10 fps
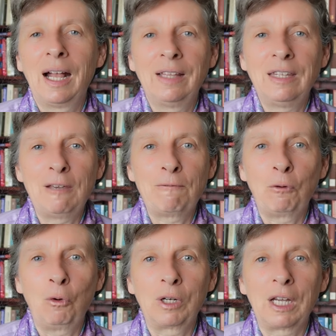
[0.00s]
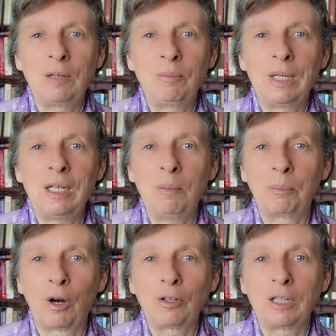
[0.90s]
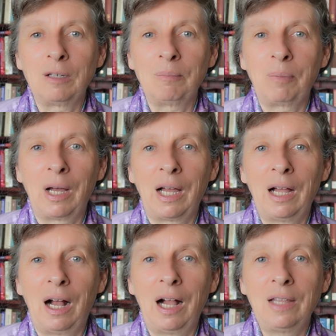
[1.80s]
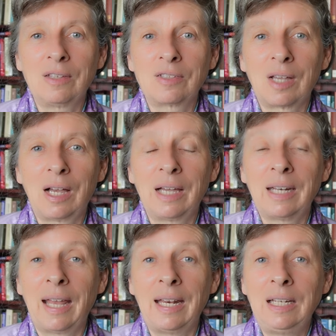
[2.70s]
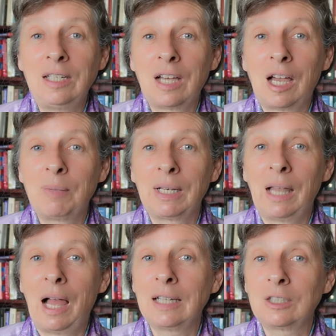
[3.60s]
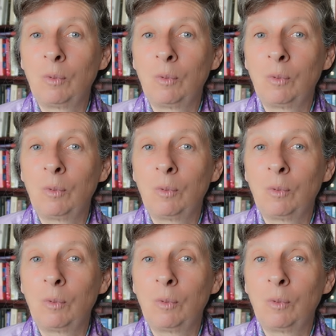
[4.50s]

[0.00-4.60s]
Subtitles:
and therefore can be broken by either side at any time it likes,